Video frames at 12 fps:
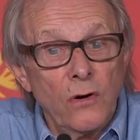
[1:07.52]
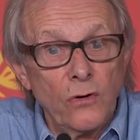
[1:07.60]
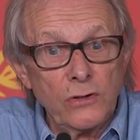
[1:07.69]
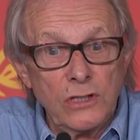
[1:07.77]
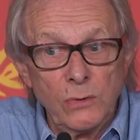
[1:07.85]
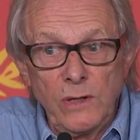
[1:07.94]
or
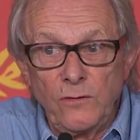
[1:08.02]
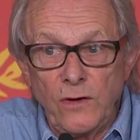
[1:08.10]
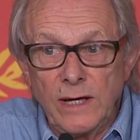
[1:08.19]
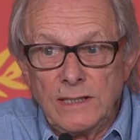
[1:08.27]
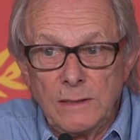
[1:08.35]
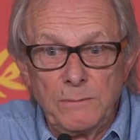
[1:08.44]
do we
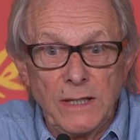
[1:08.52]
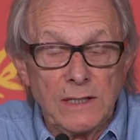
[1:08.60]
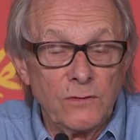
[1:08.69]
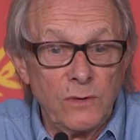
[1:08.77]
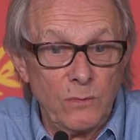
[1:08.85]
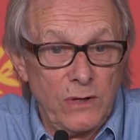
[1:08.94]
fight it better
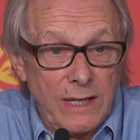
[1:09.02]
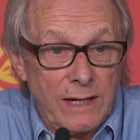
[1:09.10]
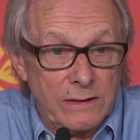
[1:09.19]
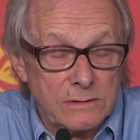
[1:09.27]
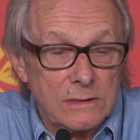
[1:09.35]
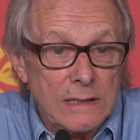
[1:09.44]
from
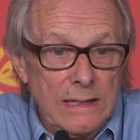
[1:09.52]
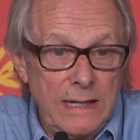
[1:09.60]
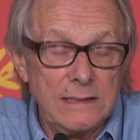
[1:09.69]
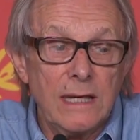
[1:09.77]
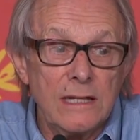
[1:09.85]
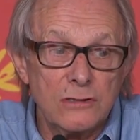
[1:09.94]
without?
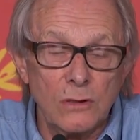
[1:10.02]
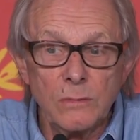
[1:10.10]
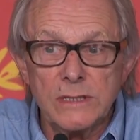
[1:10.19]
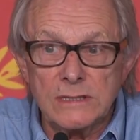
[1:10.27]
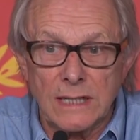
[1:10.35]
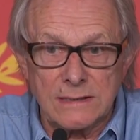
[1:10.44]
It's
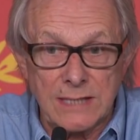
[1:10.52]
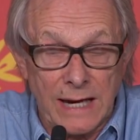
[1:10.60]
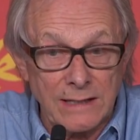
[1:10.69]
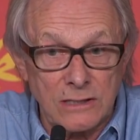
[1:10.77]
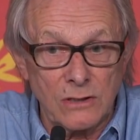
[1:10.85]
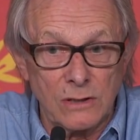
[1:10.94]
almost a
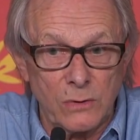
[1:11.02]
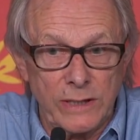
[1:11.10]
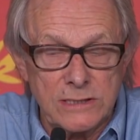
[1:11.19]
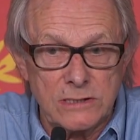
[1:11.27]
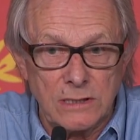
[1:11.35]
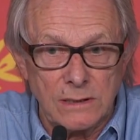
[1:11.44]
tactical
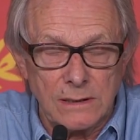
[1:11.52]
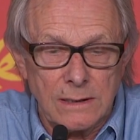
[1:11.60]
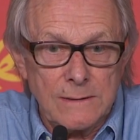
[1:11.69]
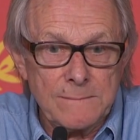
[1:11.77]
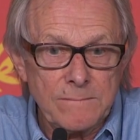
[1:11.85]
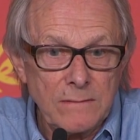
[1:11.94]
question.
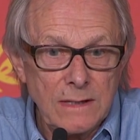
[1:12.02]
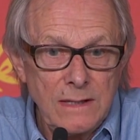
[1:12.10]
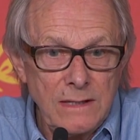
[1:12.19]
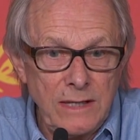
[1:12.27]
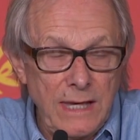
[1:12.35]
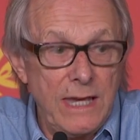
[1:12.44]

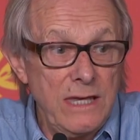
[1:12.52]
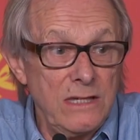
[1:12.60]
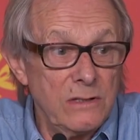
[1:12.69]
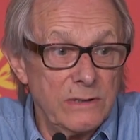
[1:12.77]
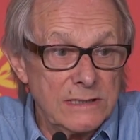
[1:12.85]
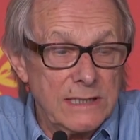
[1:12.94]
The
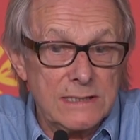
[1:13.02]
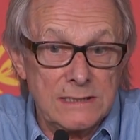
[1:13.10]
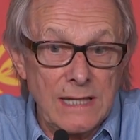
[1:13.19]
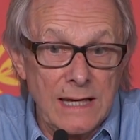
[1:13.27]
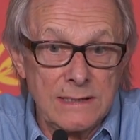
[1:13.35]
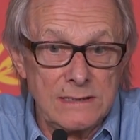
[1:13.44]
EU as it
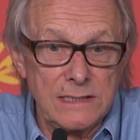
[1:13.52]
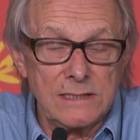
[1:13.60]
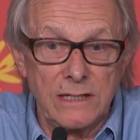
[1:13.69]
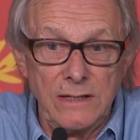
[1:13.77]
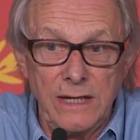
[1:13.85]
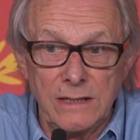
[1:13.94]
stands is
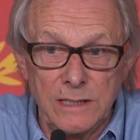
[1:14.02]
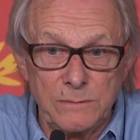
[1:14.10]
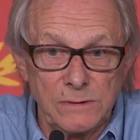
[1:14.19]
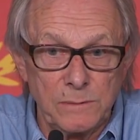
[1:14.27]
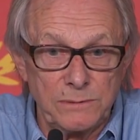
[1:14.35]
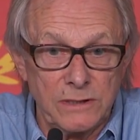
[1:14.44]
a
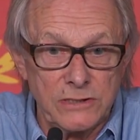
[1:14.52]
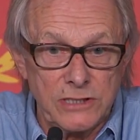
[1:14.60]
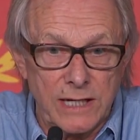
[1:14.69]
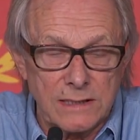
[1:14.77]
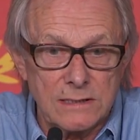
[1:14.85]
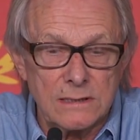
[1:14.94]
neoliberal
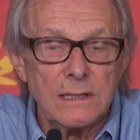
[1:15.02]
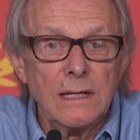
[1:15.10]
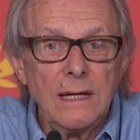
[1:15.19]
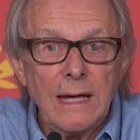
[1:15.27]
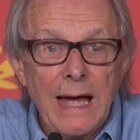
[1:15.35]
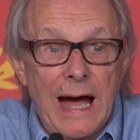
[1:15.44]
project.
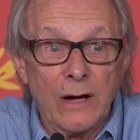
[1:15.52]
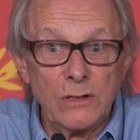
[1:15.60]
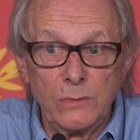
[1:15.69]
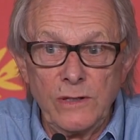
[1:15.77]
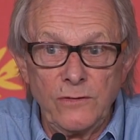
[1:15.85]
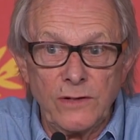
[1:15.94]
How
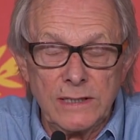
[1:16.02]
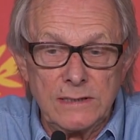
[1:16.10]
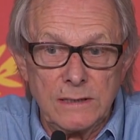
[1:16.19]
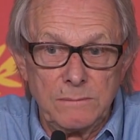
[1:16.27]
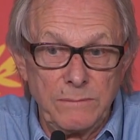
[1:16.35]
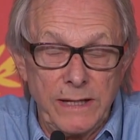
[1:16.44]
do we fight
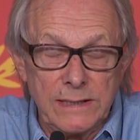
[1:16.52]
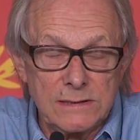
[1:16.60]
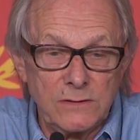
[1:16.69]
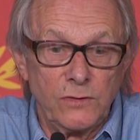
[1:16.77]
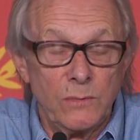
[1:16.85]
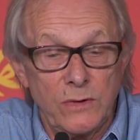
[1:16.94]
it
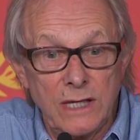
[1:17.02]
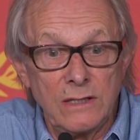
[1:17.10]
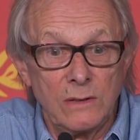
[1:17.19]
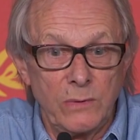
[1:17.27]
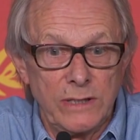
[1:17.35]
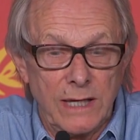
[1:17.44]
best, from within
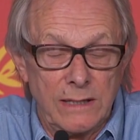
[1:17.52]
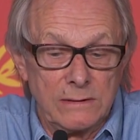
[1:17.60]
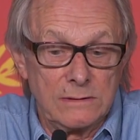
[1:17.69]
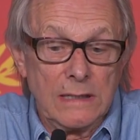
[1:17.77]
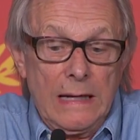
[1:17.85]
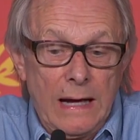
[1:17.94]
or
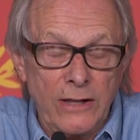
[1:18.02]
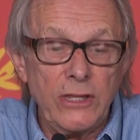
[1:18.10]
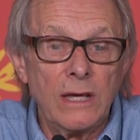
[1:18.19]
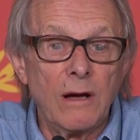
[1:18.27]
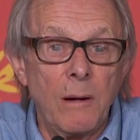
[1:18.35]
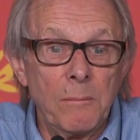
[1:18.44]
without? I
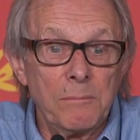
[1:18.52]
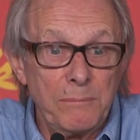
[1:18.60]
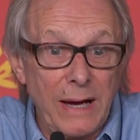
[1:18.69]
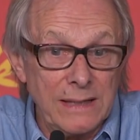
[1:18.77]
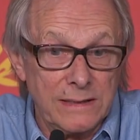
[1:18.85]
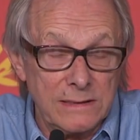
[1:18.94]
think on
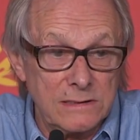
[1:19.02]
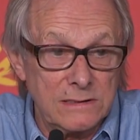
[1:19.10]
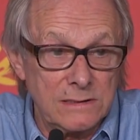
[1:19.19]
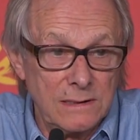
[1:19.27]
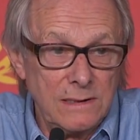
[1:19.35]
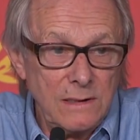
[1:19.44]

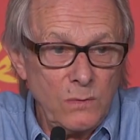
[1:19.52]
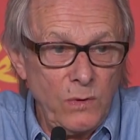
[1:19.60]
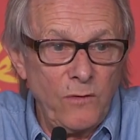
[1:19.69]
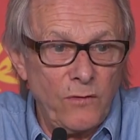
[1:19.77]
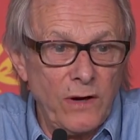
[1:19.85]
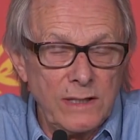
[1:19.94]
balance,
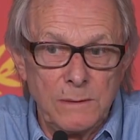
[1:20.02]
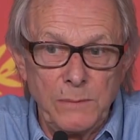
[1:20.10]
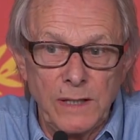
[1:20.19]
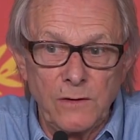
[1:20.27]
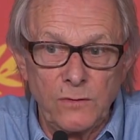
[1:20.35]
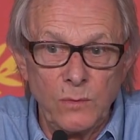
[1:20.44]
we fight it
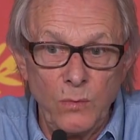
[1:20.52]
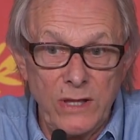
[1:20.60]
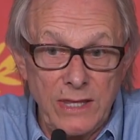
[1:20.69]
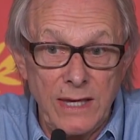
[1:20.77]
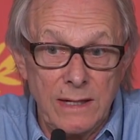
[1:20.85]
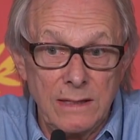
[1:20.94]
better from
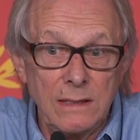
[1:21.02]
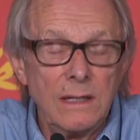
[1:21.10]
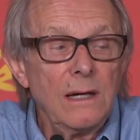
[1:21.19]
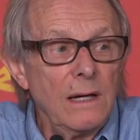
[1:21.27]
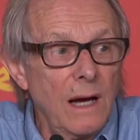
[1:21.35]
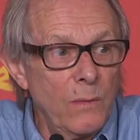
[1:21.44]
within,
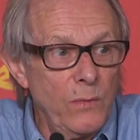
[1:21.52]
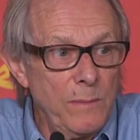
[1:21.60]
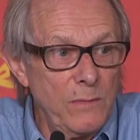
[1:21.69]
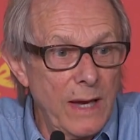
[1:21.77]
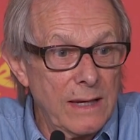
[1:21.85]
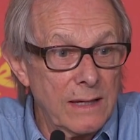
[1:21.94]
and we
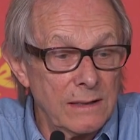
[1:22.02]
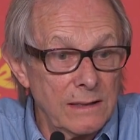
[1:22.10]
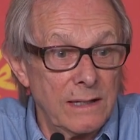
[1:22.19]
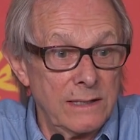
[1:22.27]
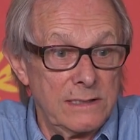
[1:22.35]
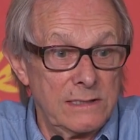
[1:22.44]
make
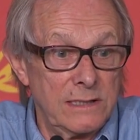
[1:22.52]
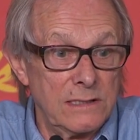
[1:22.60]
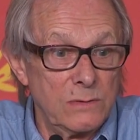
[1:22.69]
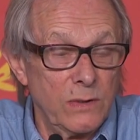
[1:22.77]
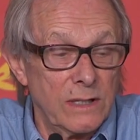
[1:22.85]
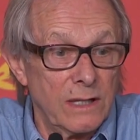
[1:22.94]

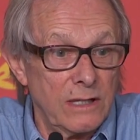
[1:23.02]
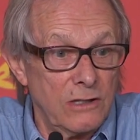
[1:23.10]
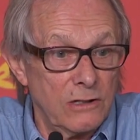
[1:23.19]
alliances with other